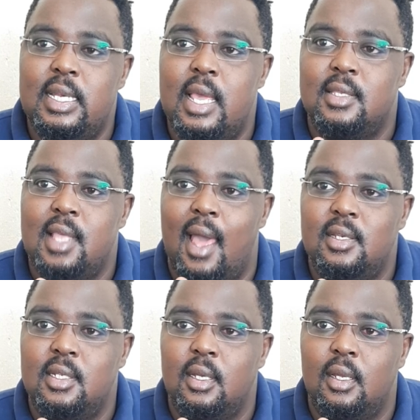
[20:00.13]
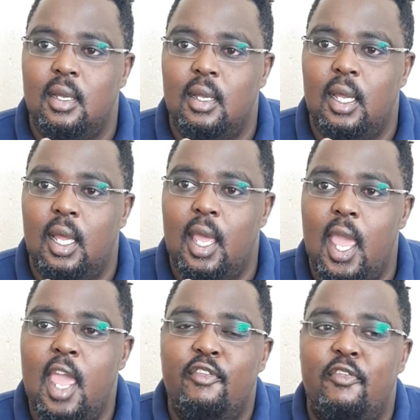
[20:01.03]
is that
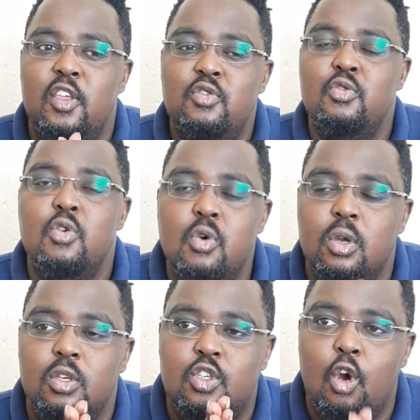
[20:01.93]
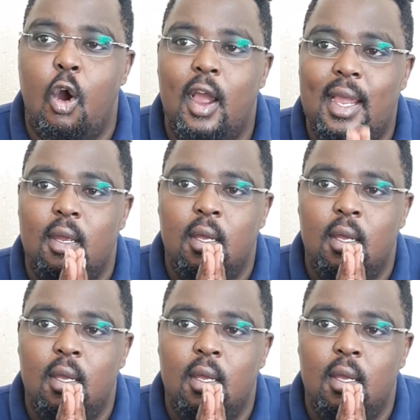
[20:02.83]
if you talk